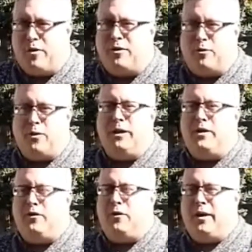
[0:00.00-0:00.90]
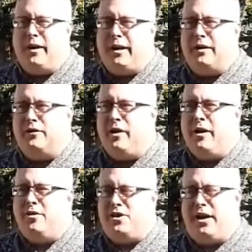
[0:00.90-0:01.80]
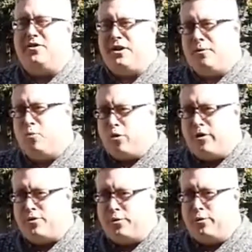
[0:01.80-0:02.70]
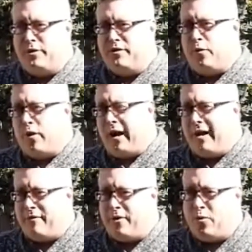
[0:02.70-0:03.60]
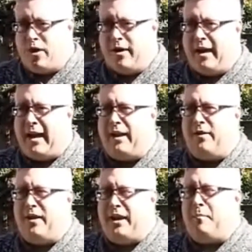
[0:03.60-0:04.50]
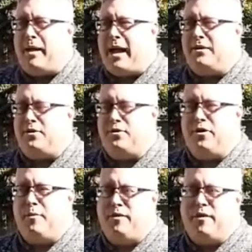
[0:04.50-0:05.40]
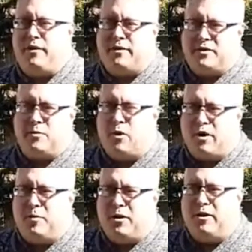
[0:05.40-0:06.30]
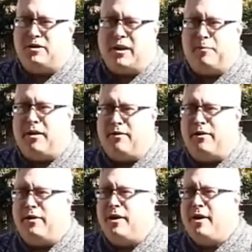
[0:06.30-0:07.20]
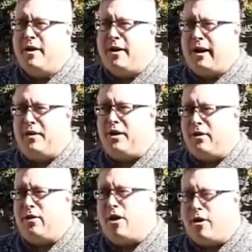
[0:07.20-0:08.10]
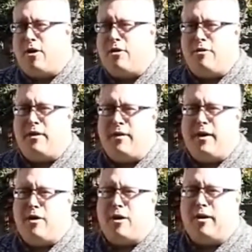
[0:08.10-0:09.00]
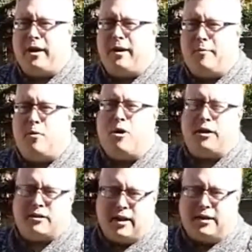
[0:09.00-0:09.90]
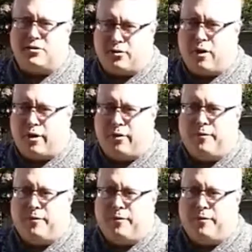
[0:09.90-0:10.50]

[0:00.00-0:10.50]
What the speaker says: What they're really doing is changing the mortgage rules for everyone, and the impacts are going to be felt in smaller communities like Belleville, I think a lot harder than they are in markets like Toronto.